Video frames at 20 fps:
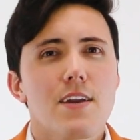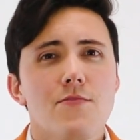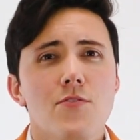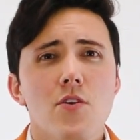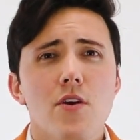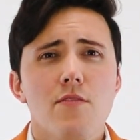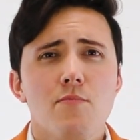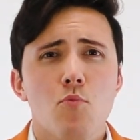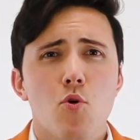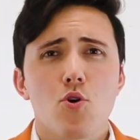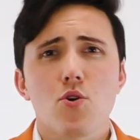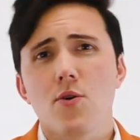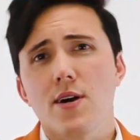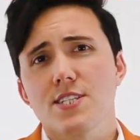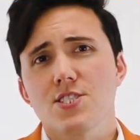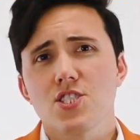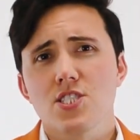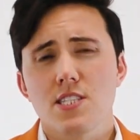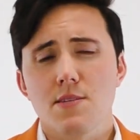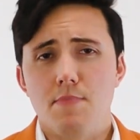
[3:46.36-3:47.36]
If you have more
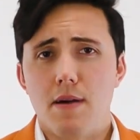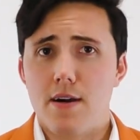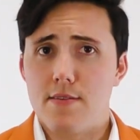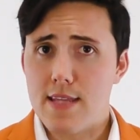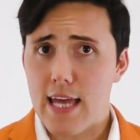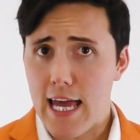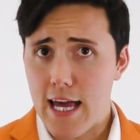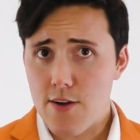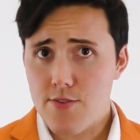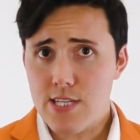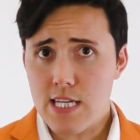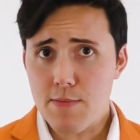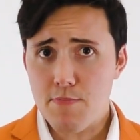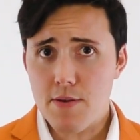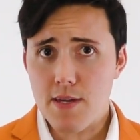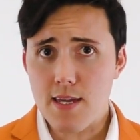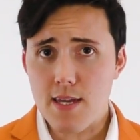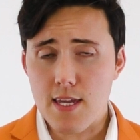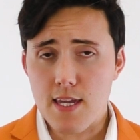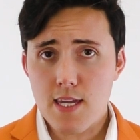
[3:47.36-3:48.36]
questions about
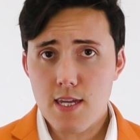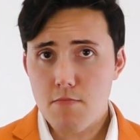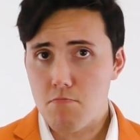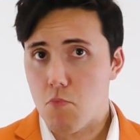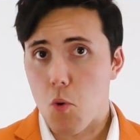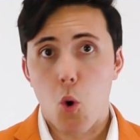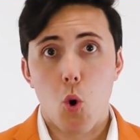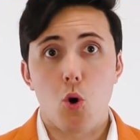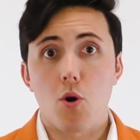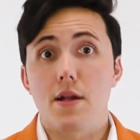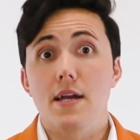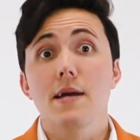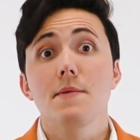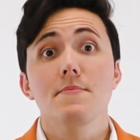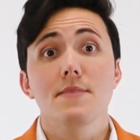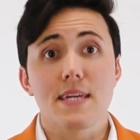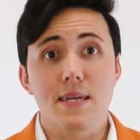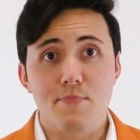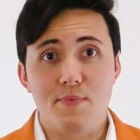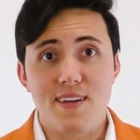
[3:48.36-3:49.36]
LDPE or
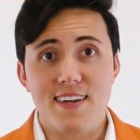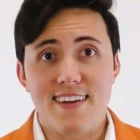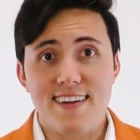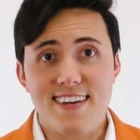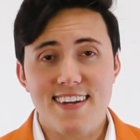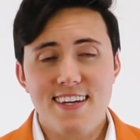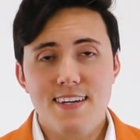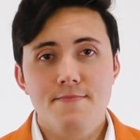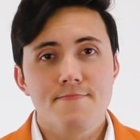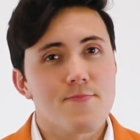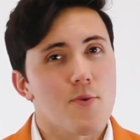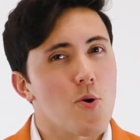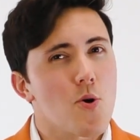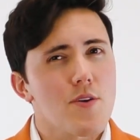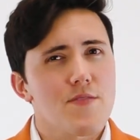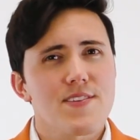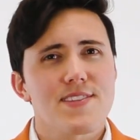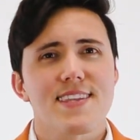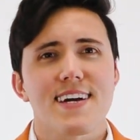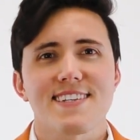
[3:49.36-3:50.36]
MDPE,
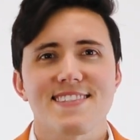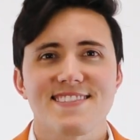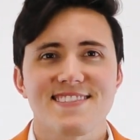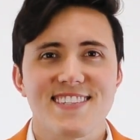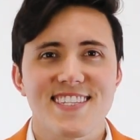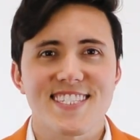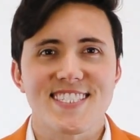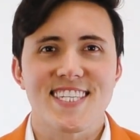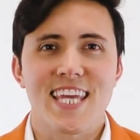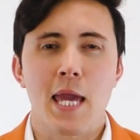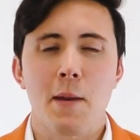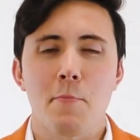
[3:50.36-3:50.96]
or if you'd like to see a